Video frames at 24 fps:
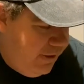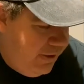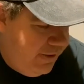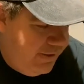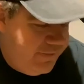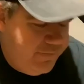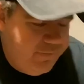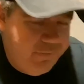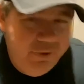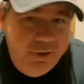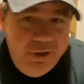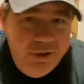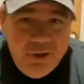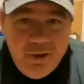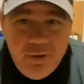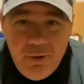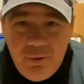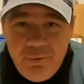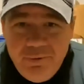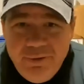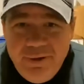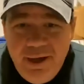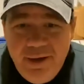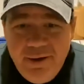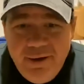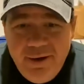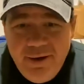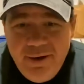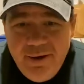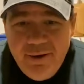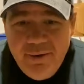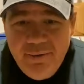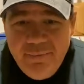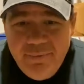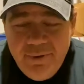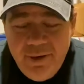it's really cold down
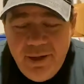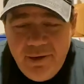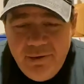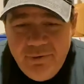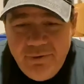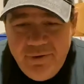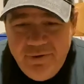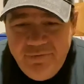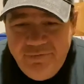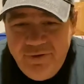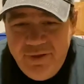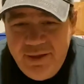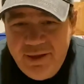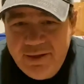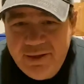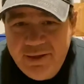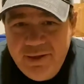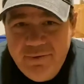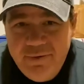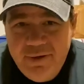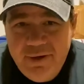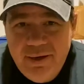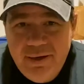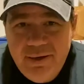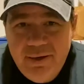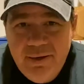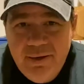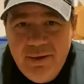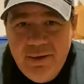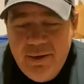here. I don't really feel like doing it.